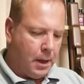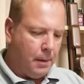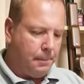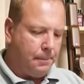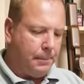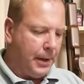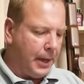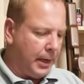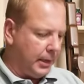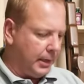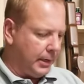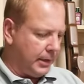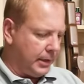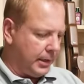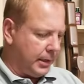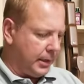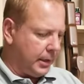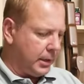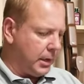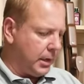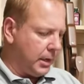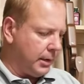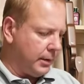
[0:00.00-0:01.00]
pellet in
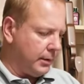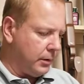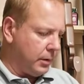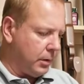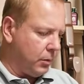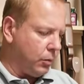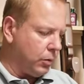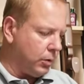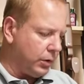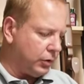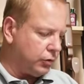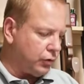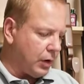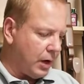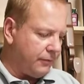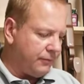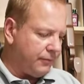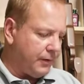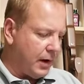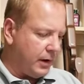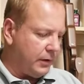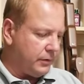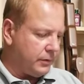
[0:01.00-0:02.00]
a gun, and we're going to dry
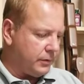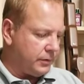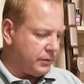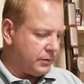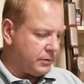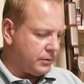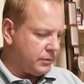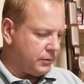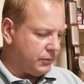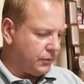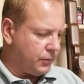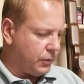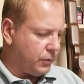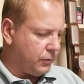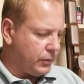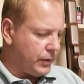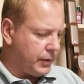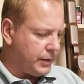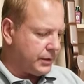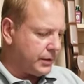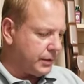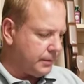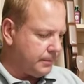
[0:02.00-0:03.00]
fire this for a
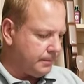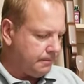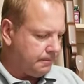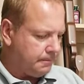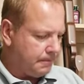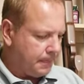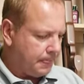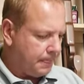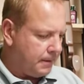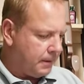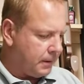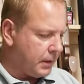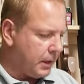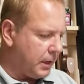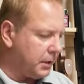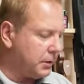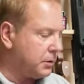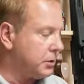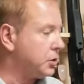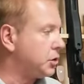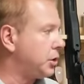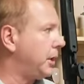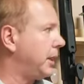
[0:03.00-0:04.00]
reason, okay,
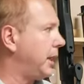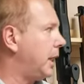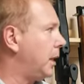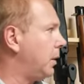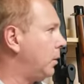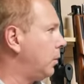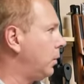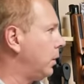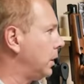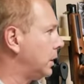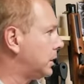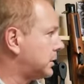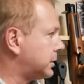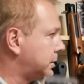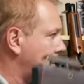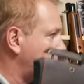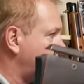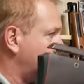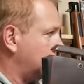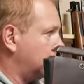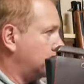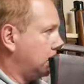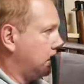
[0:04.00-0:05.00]
to show you how it works.
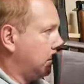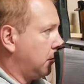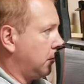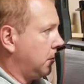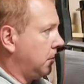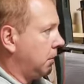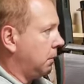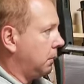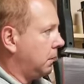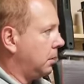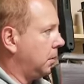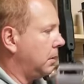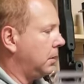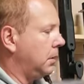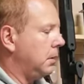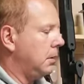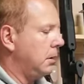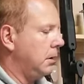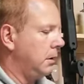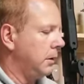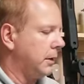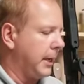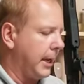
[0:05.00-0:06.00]

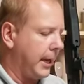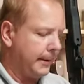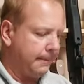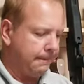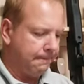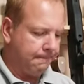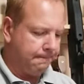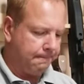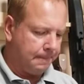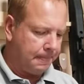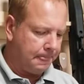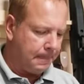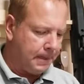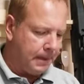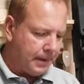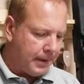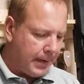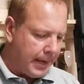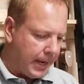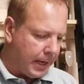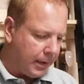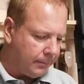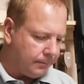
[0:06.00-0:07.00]
Okay,
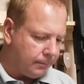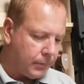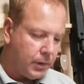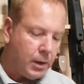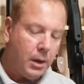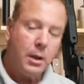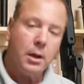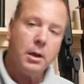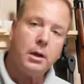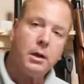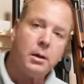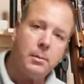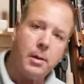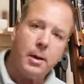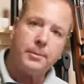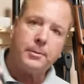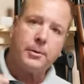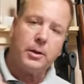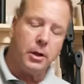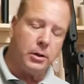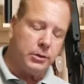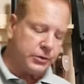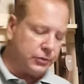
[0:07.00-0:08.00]
now come up
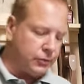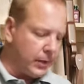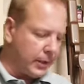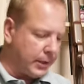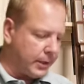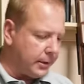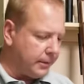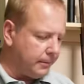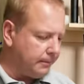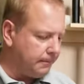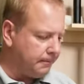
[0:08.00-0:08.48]
close, Rick.